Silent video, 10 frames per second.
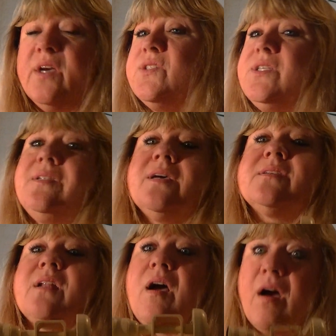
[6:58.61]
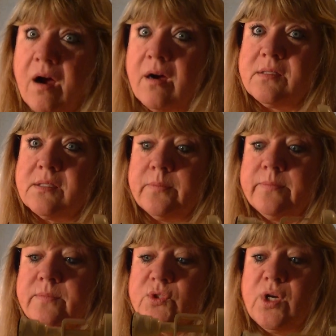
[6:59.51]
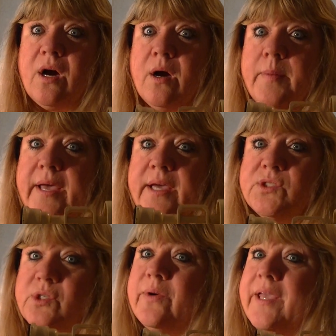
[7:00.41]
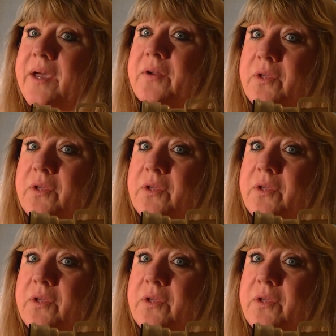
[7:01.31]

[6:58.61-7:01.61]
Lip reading: She does an awesome job at showing how to